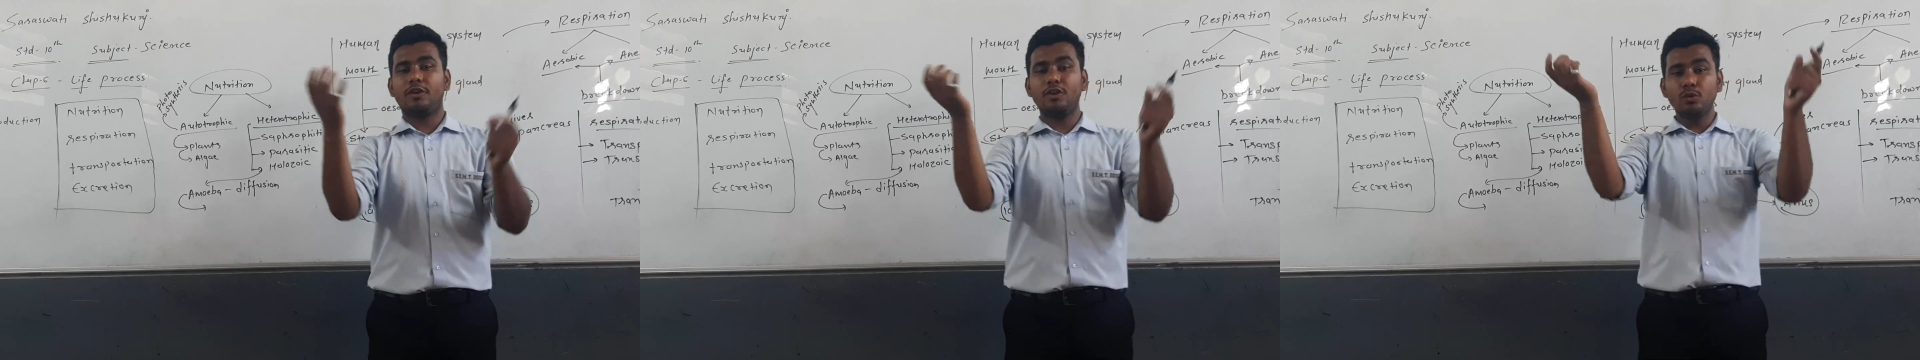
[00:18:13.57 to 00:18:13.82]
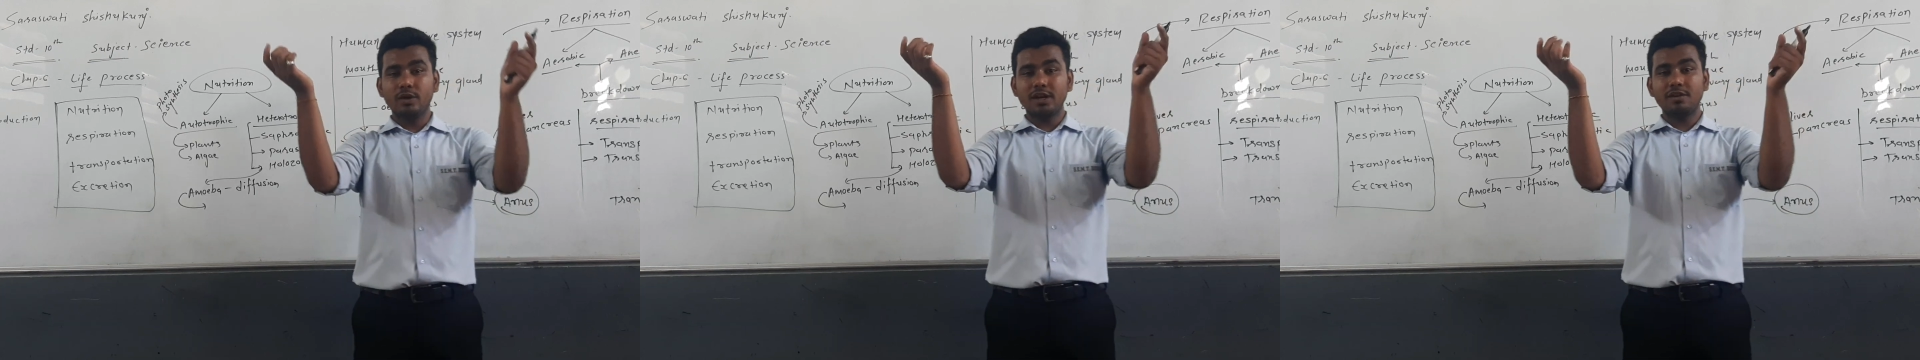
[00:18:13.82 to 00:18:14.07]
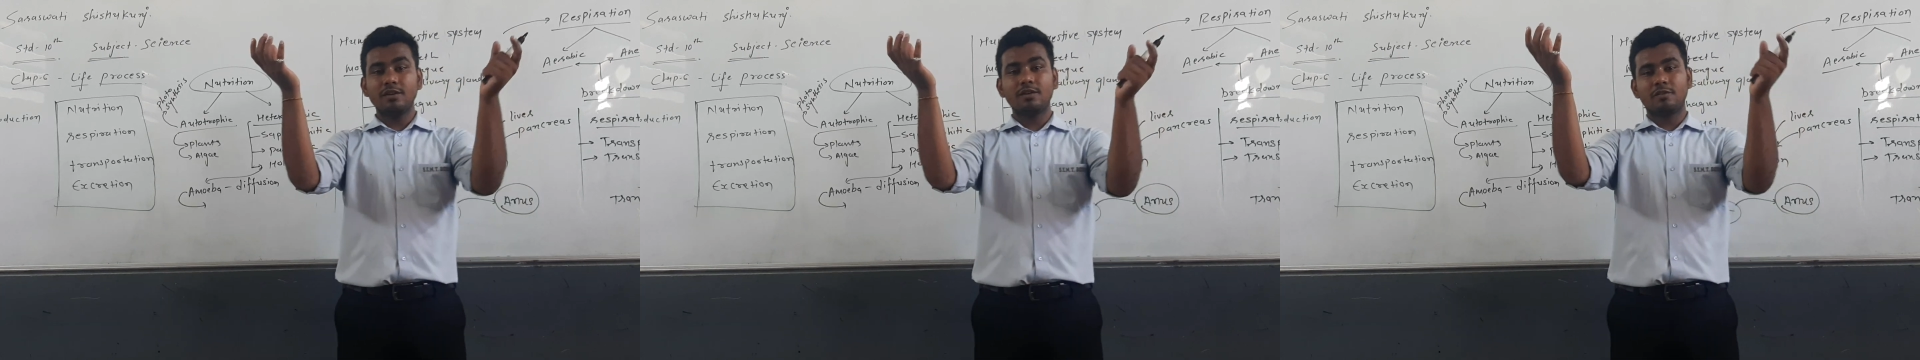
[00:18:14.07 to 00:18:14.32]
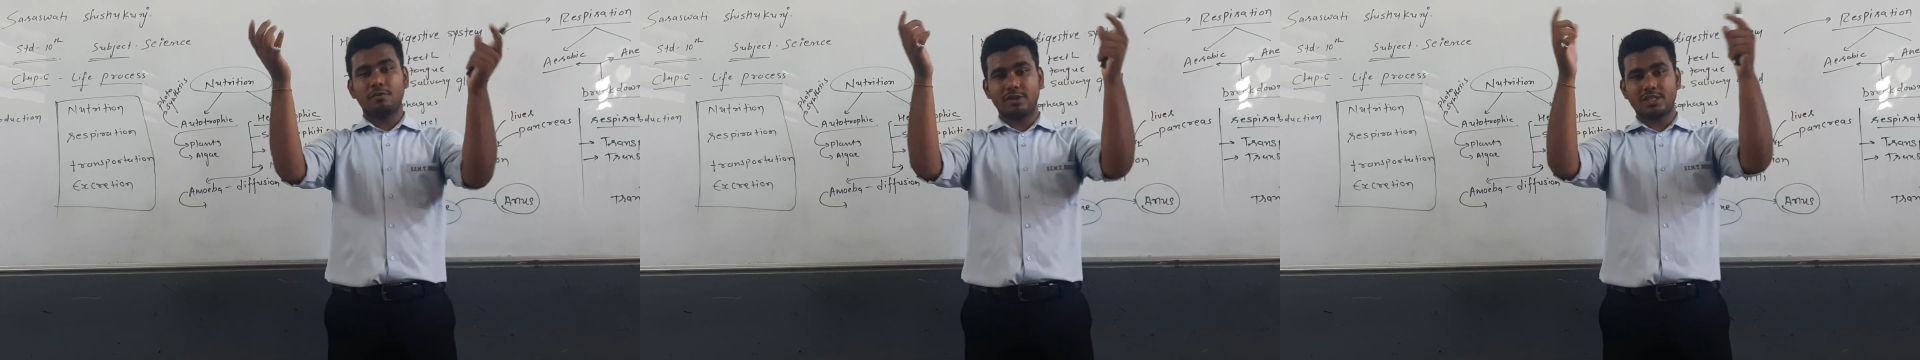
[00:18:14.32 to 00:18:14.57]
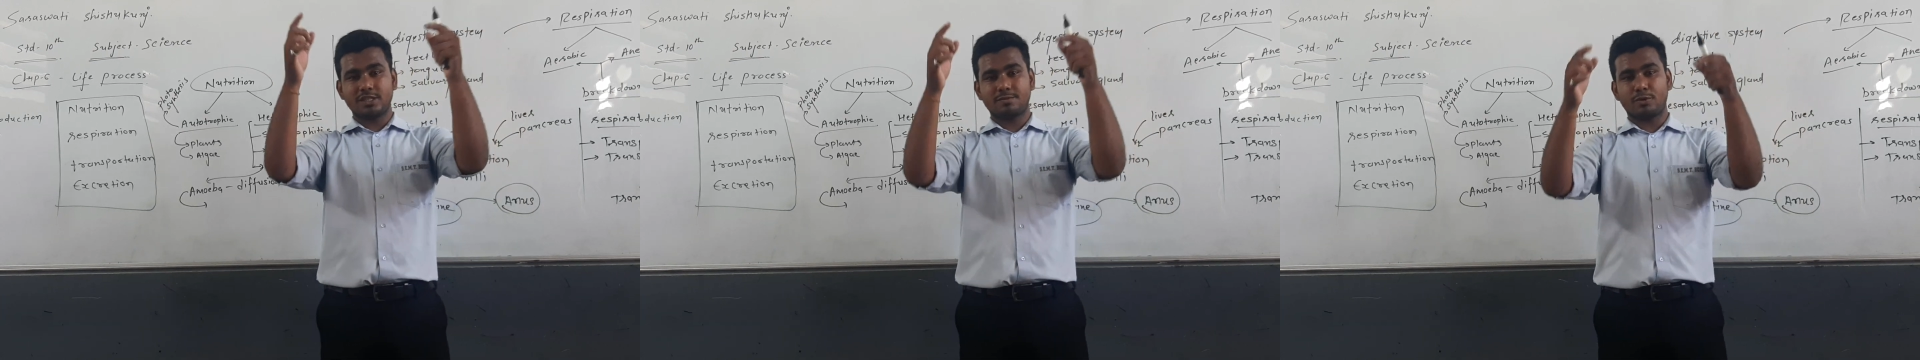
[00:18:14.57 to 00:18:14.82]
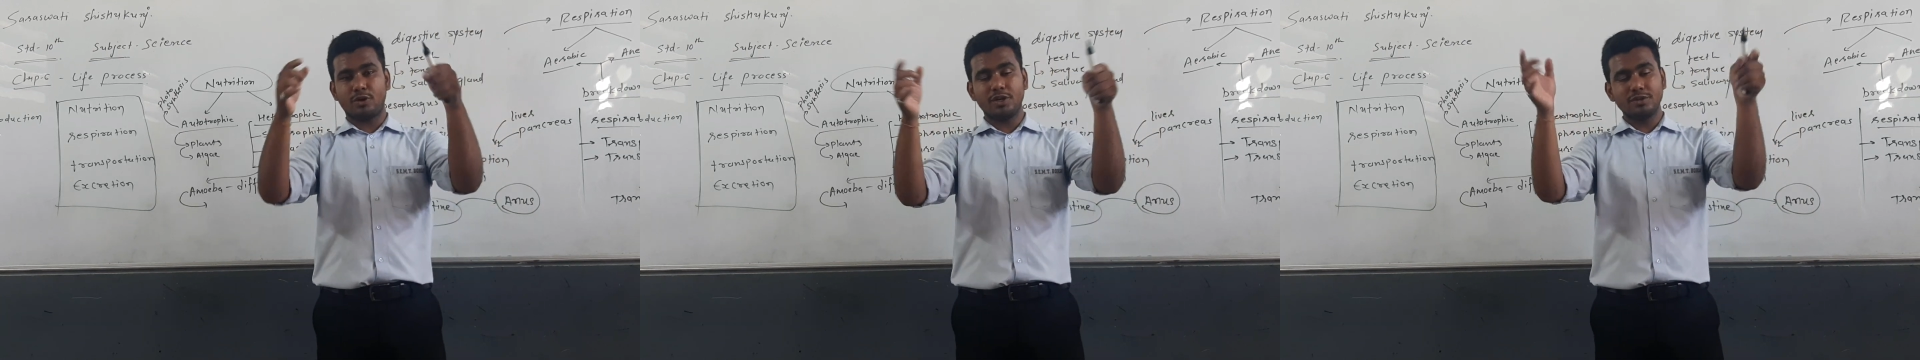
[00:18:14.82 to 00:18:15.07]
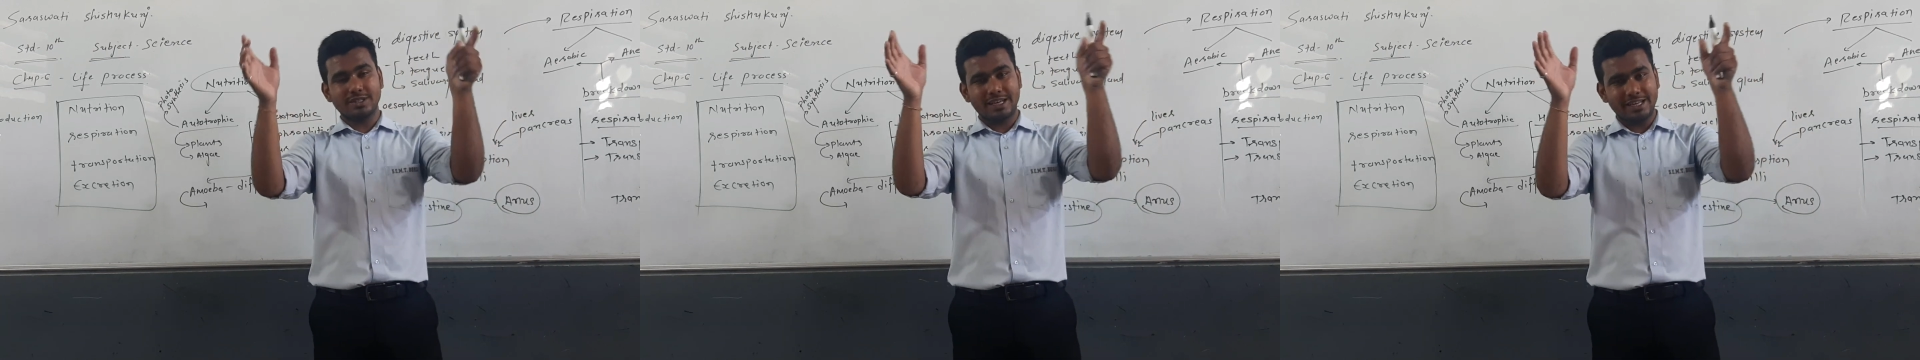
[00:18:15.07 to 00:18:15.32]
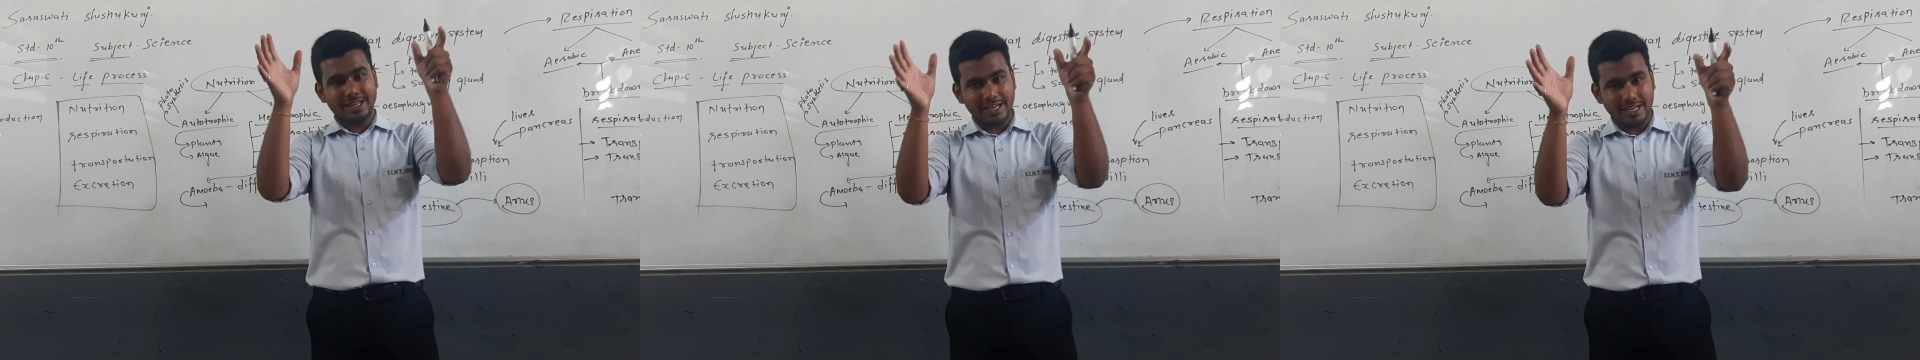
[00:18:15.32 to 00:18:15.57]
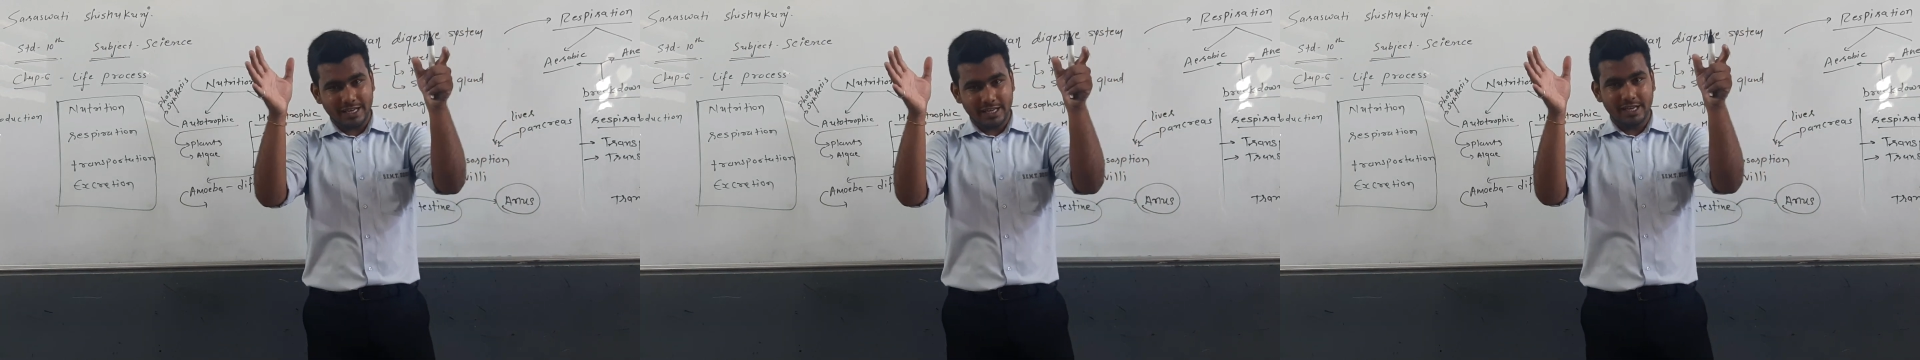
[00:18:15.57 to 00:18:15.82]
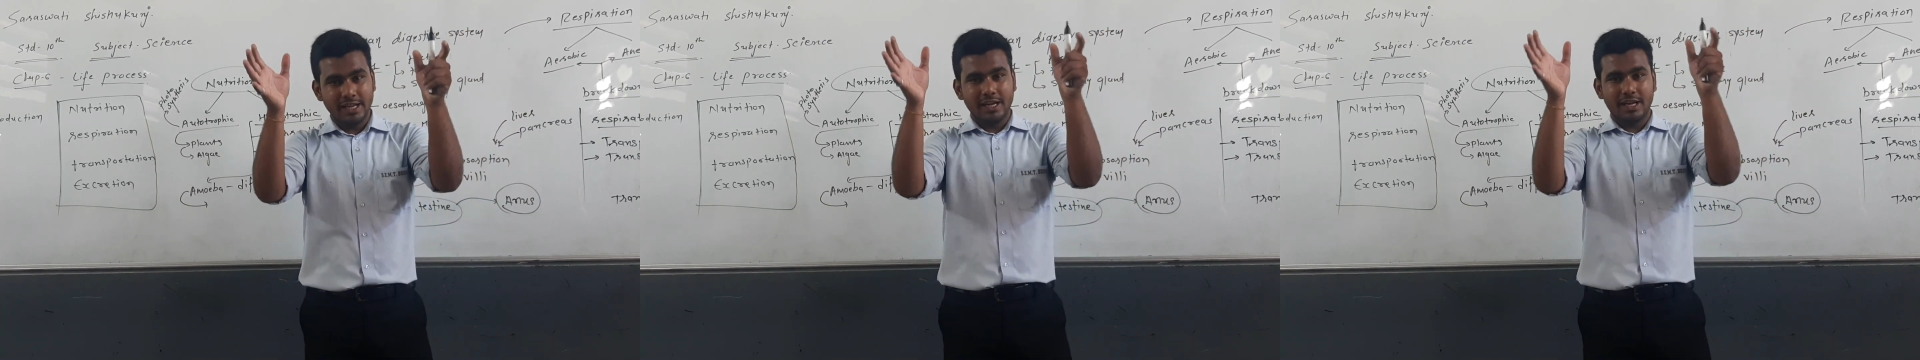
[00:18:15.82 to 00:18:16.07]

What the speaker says: urine which is produced in kidney,